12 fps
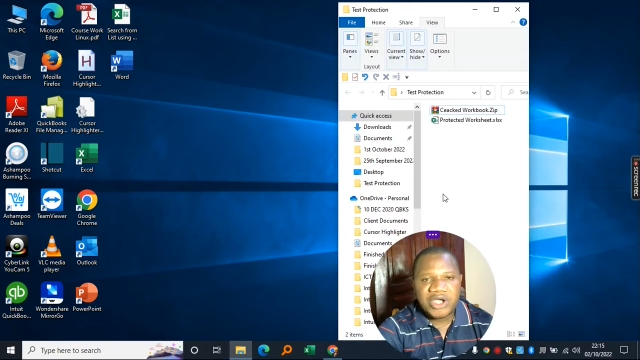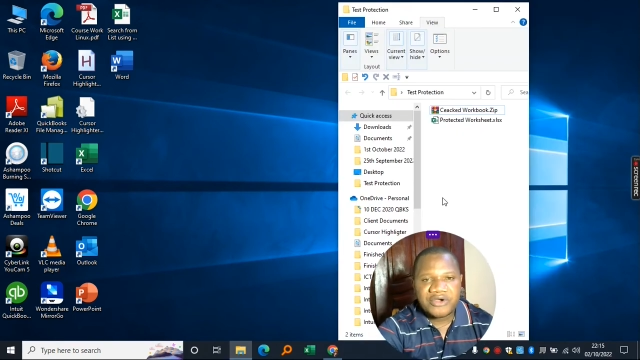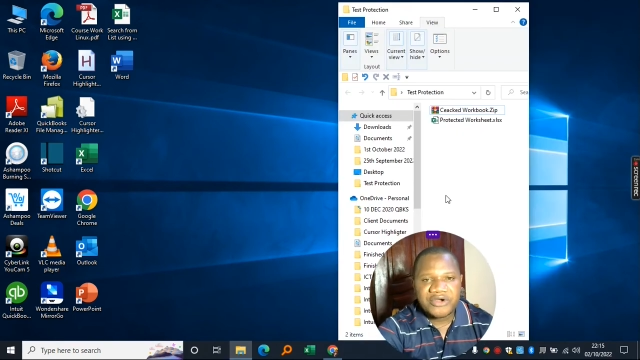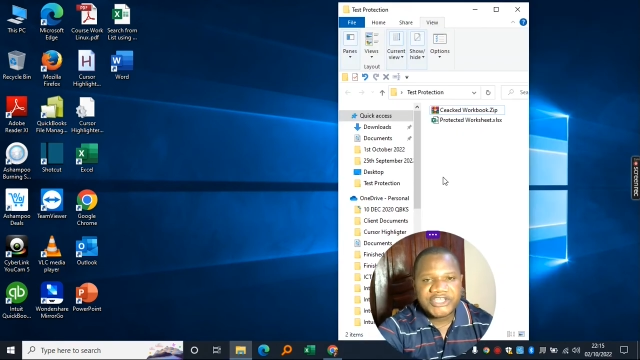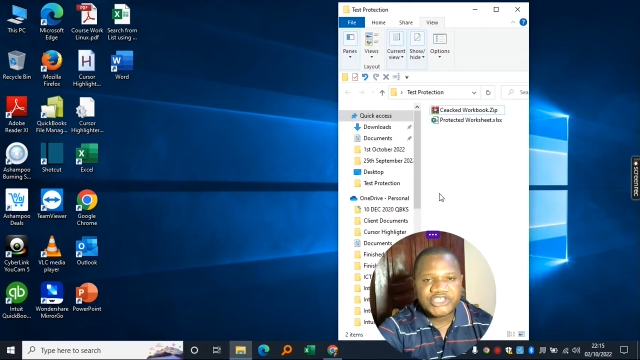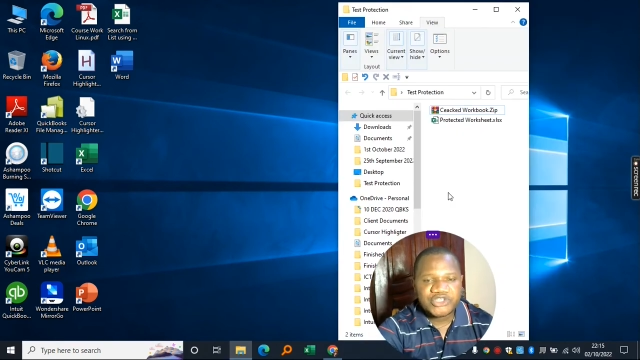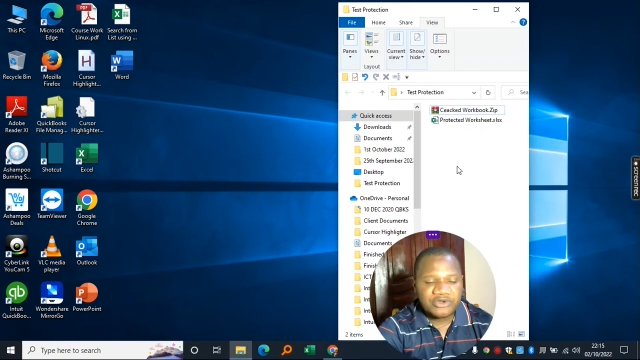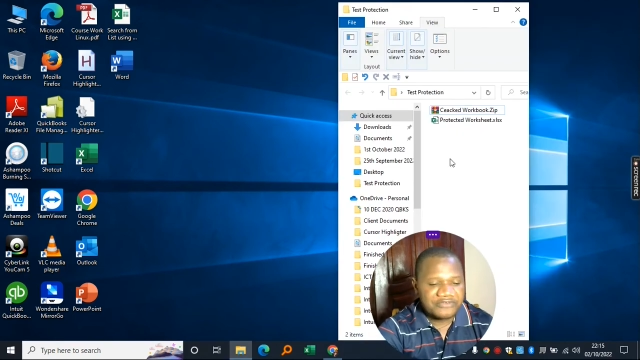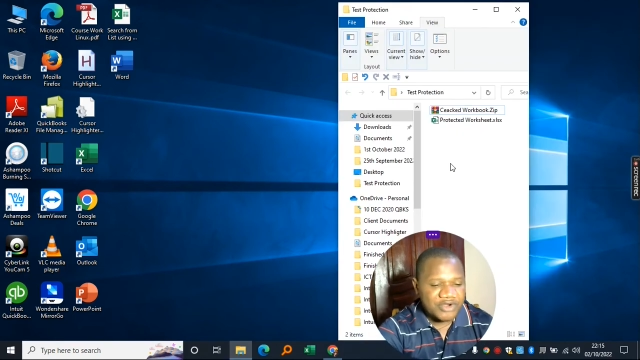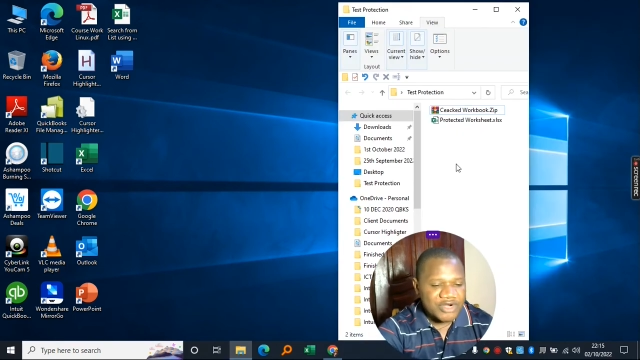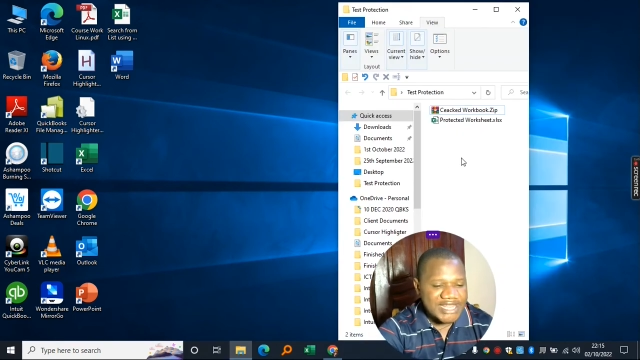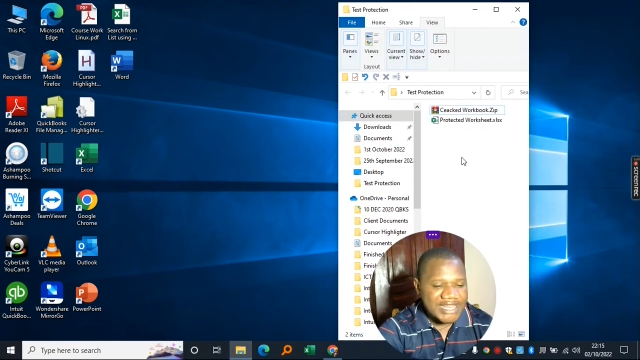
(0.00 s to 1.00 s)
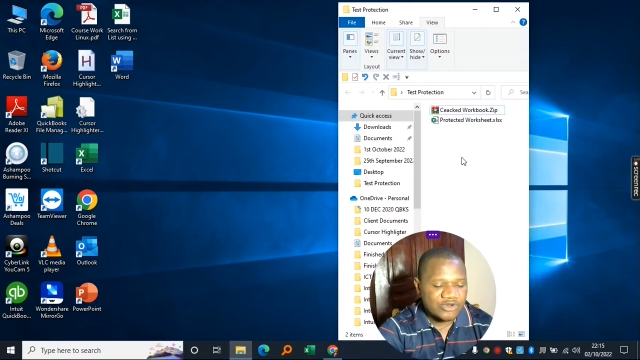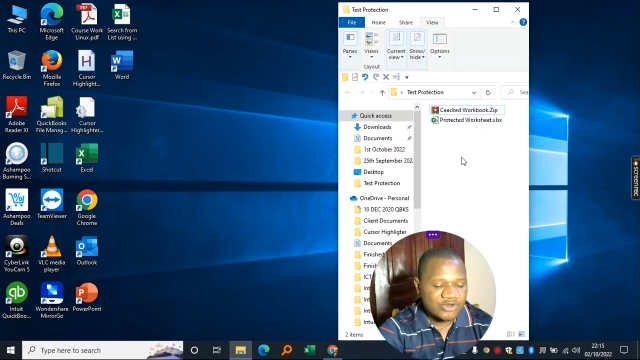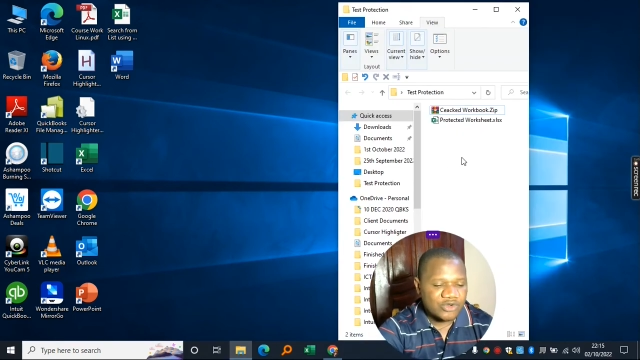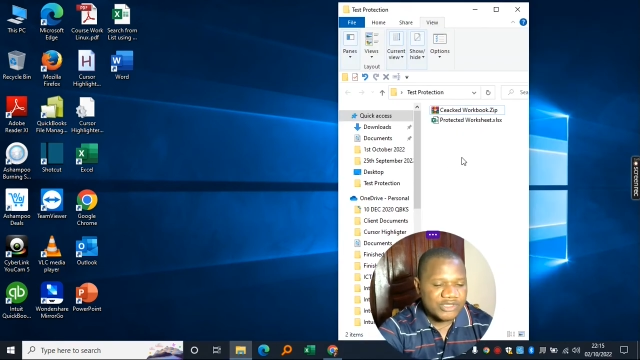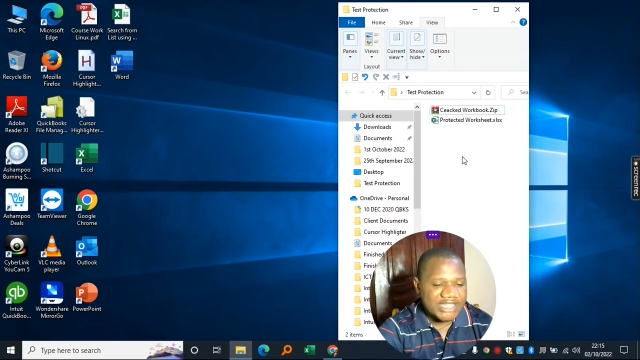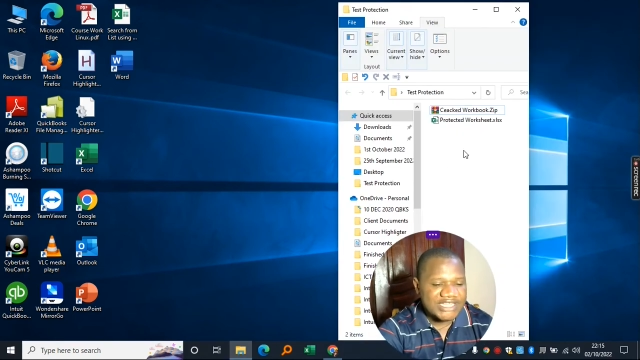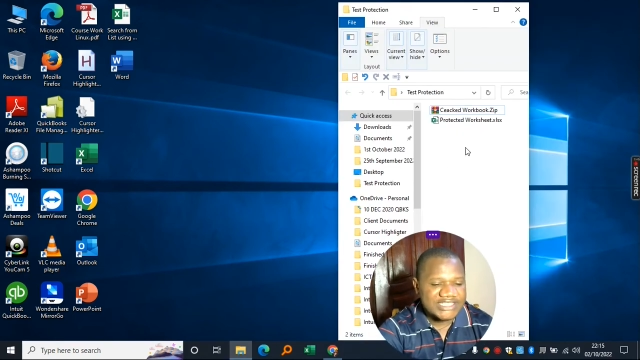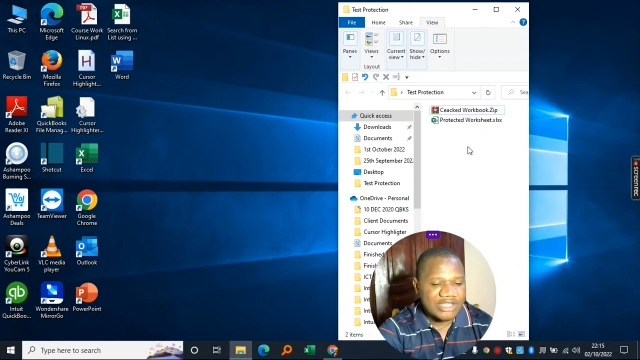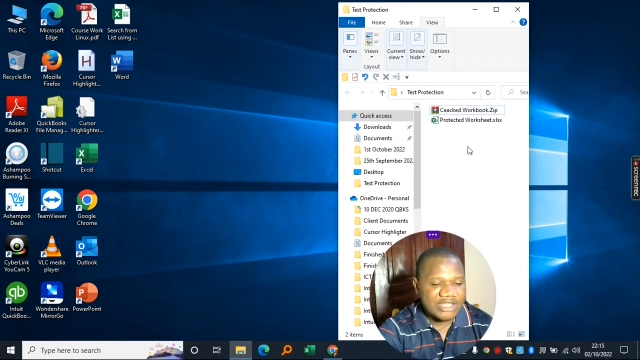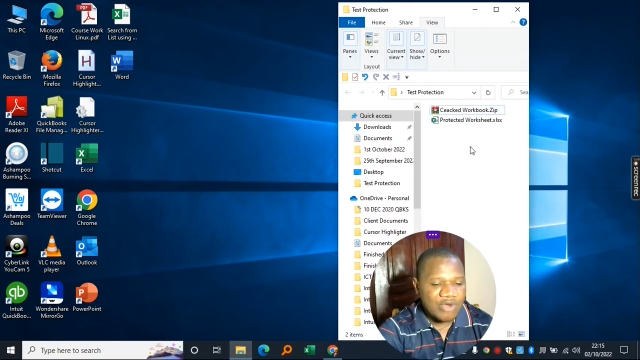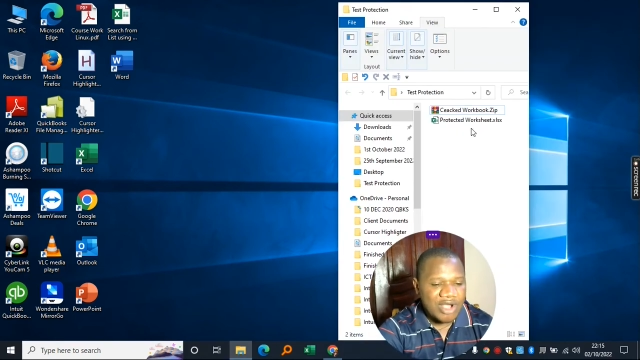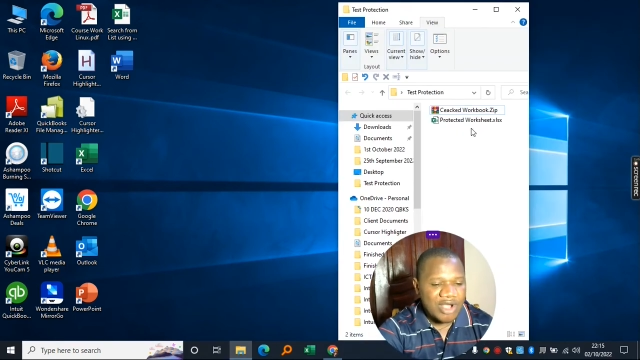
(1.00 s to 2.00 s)
our original folder that contains
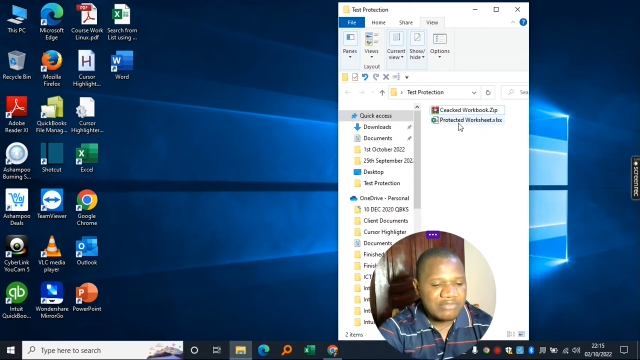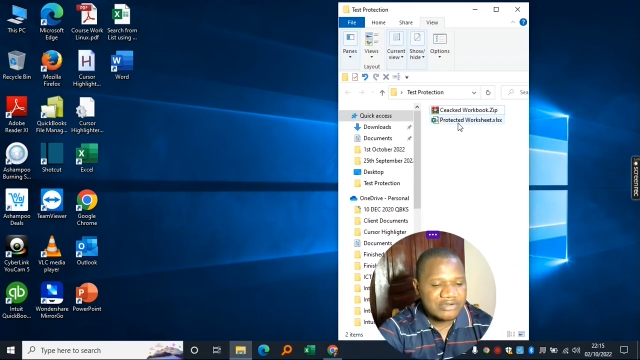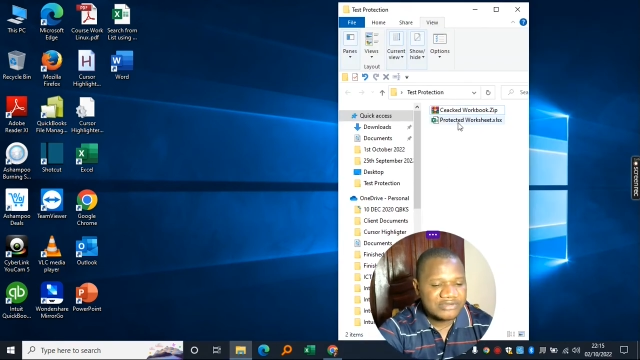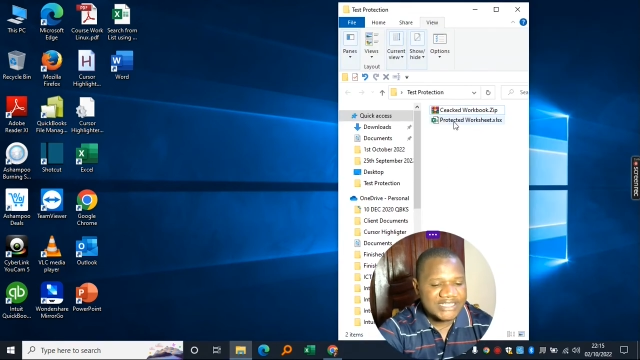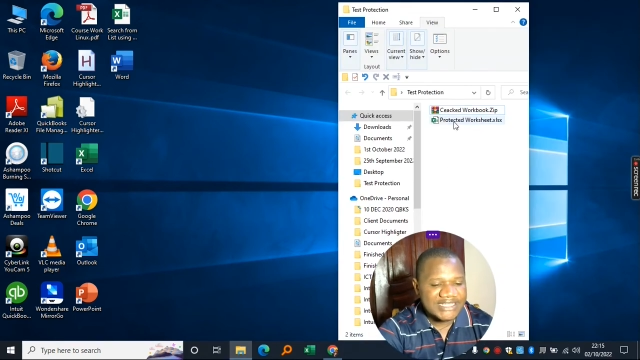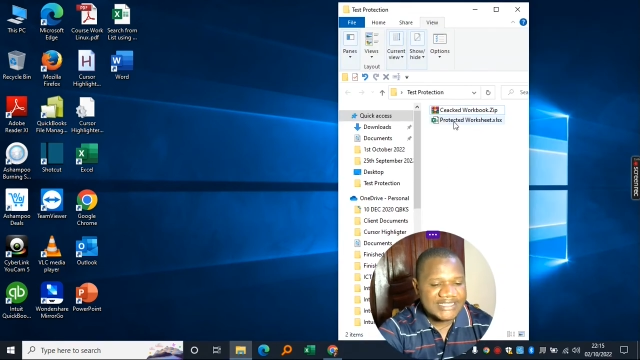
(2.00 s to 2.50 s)
the workbooks.